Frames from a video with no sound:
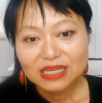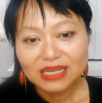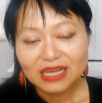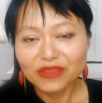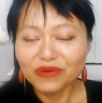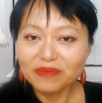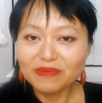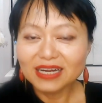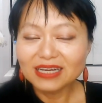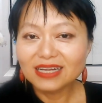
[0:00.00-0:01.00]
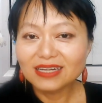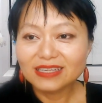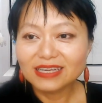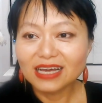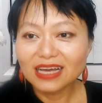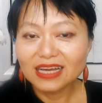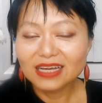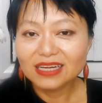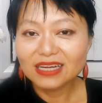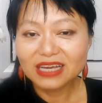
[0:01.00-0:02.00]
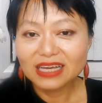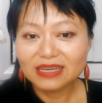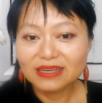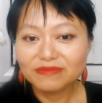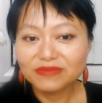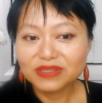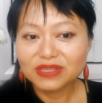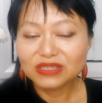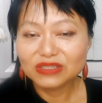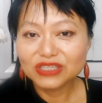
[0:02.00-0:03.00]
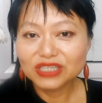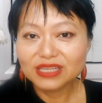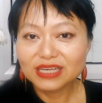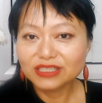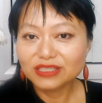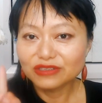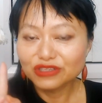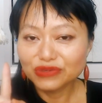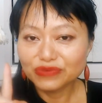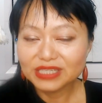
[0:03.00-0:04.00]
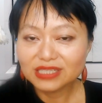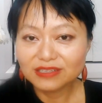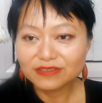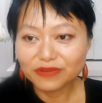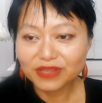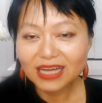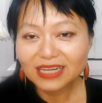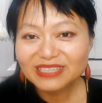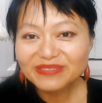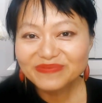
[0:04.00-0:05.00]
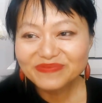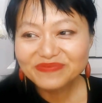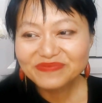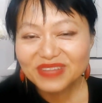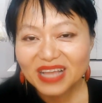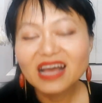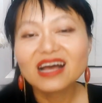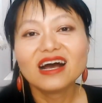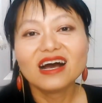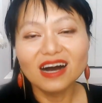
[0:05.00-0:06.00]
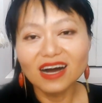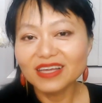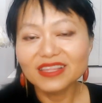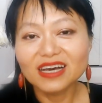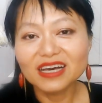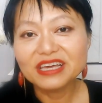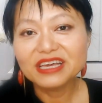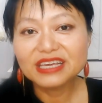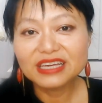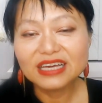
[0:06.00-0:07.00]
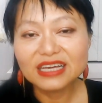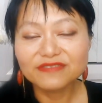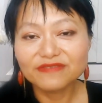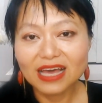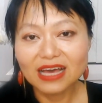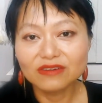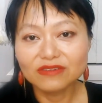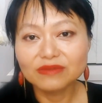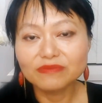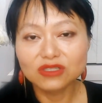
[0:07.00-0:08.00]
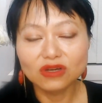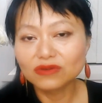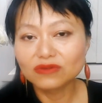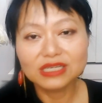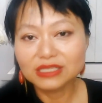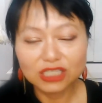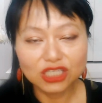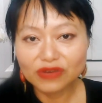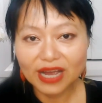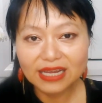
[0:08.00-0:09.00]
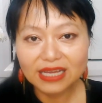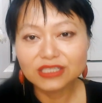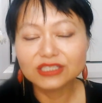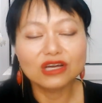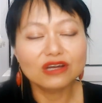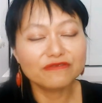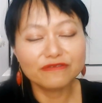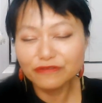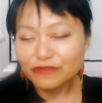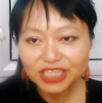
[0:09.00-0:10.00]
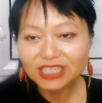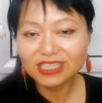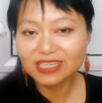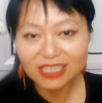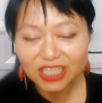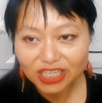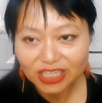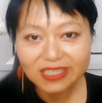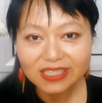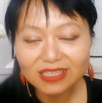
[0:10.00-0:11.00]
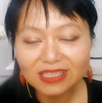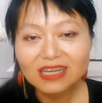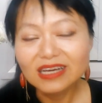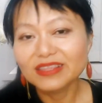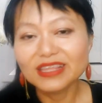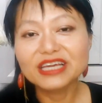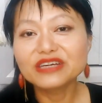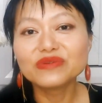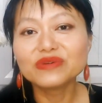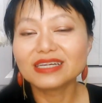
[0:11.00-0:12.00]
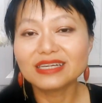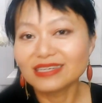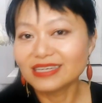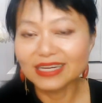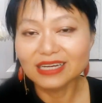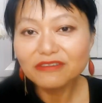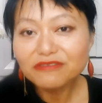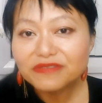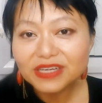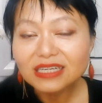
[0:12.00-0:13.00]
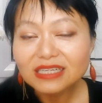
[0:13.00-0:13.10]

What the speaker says: I thought about it and I came to the conclusion there's two reasons for that. Either he has found McDonald's in Australia so fresh and delicious that he couldn't get enough of it.